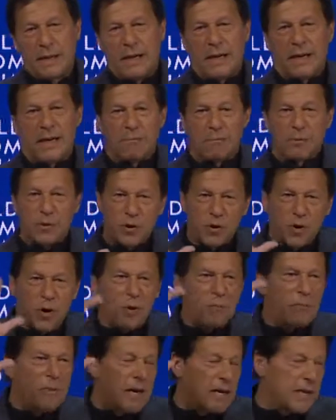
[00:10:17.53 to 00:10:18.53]
Our
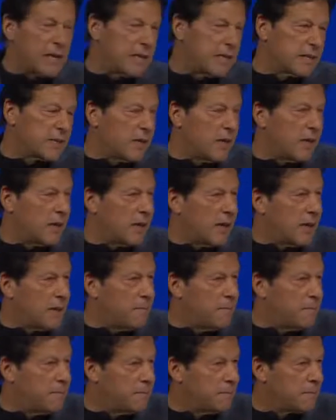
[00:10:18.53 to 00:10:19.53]
stock market has gone
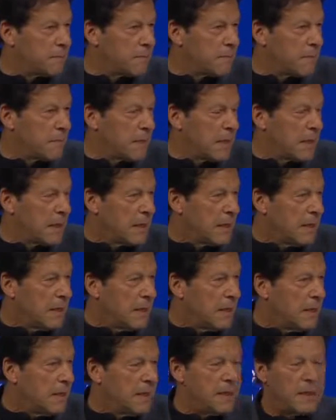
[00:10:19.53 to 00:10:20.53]
up.
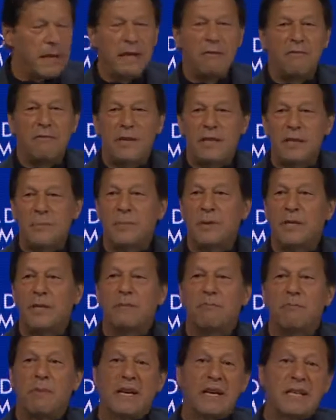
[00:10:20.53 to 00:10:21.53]
Investment
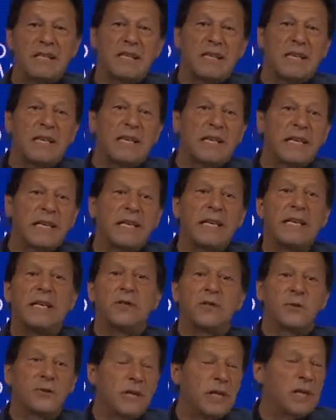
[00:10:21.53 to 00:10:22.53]
in Pakistan
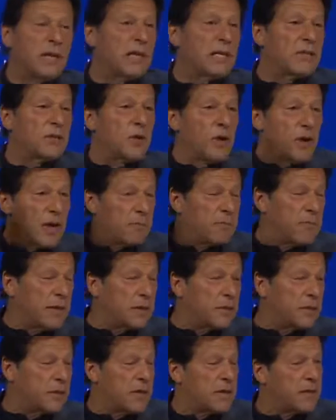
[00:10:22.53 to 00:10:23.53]
year to year has gone up
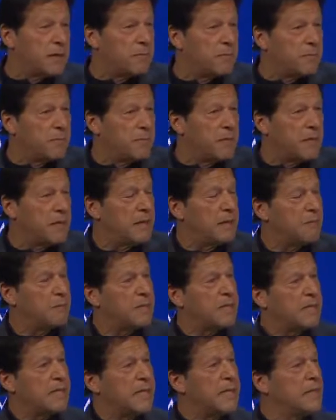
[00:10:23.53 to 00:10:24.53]
by
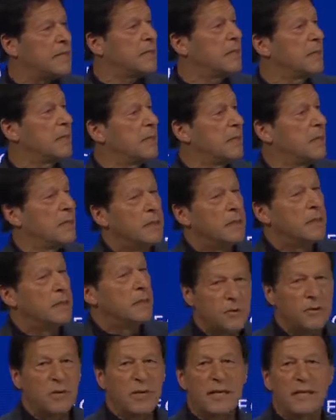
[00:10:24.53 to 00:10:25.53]
200%.
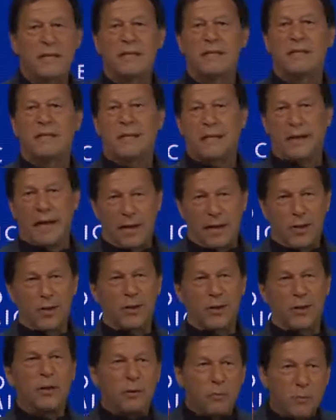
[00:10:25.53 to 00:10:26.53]
So things are
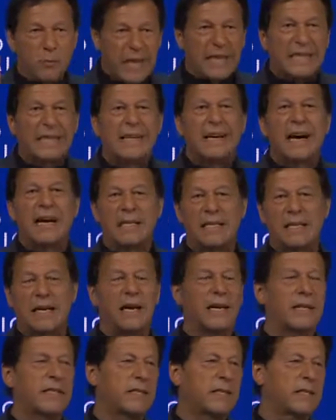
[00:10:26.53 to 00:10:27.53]
we are in the right
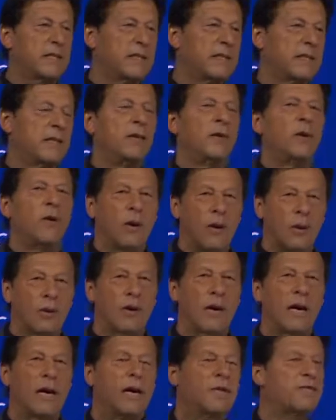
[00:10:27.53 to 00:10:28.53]
direction,
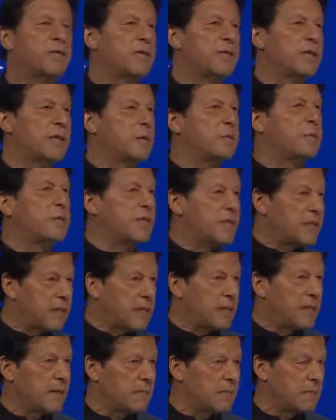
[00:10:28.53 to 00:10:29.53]
although I have to say we
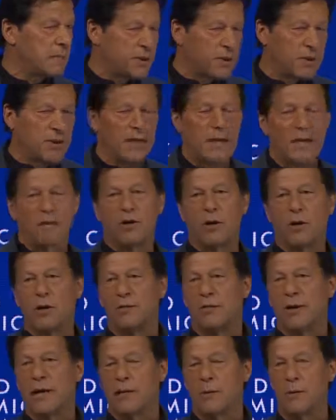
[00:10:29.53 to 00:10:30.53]
still have a
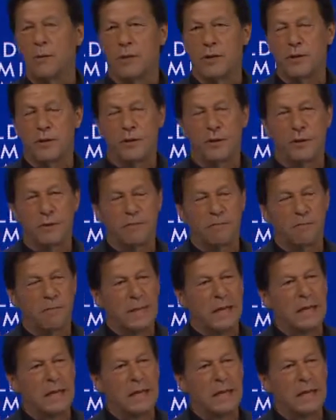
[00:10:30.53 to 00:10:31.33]
lot of hard work to do.